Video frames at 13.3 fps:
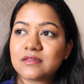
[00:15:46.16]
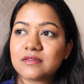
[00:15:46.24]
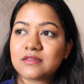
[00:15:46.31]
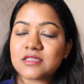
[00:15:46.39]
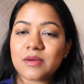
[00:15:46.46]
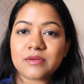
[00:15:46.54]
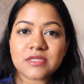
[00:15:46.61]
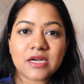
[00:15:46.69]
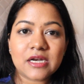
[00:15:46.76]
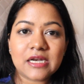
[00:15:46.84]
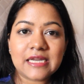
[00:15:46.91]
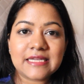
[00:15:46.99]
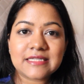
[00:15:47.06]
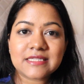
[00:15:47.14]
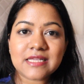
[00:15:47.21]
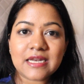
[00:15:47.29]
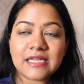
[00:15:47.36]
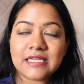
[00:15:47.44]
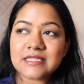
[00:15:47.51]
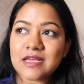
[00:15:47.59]
So suddenly it's
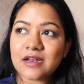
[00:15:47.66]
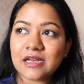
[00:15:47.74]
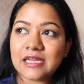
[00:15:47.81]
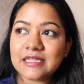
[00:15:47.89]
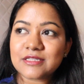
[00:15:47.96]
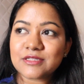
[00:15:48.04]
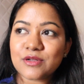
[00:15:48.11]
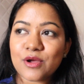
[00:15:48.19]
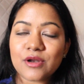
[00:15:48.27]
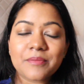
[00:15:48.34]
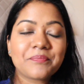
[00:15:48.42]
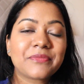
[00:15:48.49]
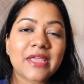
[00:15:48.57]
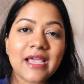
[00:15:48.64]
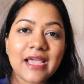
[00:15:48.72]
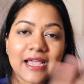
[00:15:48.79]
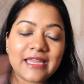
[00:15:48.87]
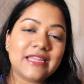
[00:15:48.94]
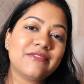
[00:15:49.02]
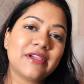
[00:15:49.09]
sunny, suddenly it's not.
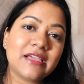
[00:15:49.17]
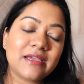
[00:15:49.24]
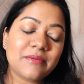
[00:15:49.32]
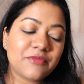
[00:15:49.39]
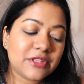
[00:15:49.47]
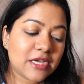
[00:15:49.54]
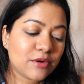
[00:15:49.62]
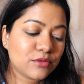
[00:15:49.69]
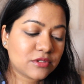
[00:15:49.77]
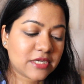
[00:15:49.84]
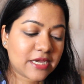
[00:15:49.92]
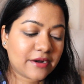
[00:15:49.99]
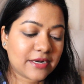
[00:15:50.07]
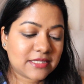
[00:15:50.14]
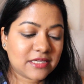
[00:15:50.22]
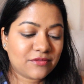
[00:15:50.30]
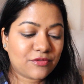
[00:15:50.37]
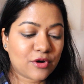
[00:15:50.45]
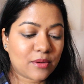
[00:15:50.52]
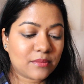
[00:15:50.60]
Anyway, without
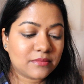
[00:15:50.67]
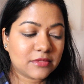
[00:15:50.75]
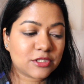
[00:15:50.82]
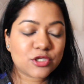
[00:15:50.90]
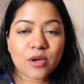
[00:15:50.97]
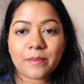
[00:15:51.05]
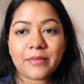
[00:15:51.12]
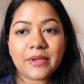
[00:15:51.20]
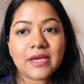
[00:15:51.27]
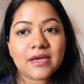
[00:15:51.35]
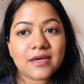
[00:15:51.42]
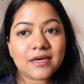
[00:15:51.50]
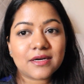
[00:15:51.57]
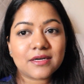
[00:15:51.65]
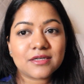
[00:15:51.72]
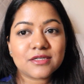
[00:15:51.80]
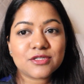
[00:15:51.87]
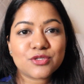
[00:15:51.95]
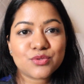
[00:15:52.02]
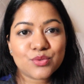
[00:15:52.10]
digressing from the topic,
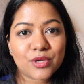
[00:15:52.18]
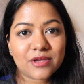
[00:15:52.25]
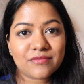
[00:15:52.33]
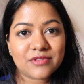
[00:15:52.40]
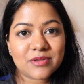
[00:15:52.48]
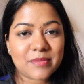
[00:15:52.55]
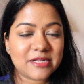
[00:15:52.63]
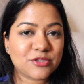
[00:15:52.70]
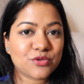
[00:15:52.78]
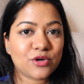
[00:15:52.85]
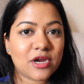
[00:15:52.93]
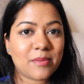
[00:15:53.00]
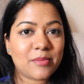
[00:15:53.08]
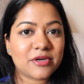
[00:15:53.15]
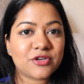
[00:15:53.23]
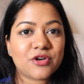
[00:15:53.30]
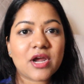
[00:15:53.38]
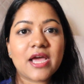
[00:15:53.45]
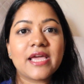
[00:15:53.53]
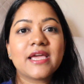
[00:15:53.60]
do give the menstrual cup a
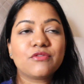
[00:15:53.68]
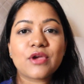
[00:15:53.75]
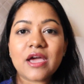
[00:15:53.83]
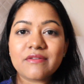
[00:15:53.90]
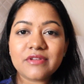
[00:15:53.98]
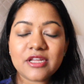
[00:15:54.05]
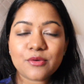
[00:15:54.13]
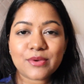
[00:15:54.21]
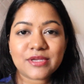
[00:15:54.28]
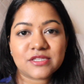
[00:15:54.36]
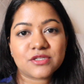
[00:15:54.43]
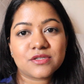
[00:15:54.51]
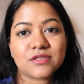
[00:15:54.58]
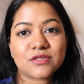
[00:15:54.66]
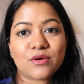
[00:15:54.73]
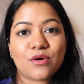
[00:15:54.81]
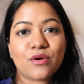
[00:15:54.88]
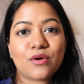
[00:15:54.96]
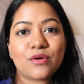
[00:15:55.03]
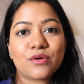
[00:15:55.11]
try. If you have any questions
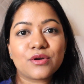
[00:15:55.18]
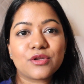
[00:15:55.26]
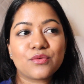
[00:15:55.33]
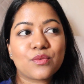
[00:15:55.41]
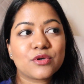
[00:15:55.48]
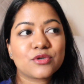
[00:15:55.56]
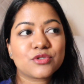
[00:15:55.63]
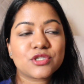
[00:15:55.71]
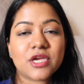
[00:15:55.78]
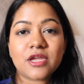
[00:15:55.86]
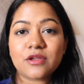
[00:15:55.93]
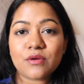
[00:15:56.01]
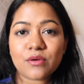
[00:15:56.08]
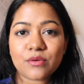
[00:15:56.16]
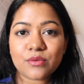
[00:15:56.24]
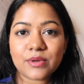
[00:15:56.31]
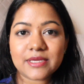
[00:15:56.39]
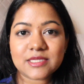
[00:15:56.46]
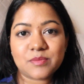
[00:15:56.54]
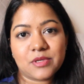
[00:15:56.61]
or you want to share your
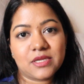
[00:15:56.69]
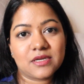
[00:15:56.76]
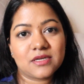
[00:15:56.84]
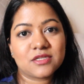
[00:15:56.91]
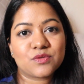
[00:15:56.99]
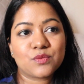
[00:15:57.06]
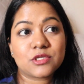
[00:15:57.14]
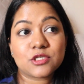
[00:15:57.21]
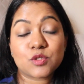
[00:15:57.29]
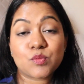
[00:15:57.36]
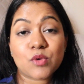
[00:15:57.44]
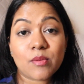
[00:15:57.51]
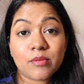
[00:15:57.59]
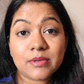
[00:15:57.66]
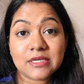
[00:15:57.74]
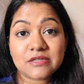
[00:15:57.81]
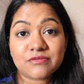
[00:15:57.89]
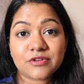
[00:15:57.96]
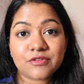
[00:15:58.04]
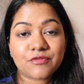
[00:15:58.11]
own experience, which is probably
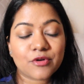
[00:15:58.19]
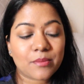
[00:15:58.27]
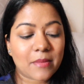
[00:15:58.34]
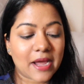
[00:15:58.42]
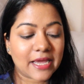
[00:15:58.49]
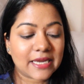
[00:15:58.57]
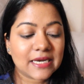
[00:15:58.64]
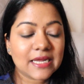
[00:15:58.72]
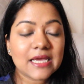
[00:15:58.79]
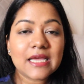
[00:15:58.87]
different from mine,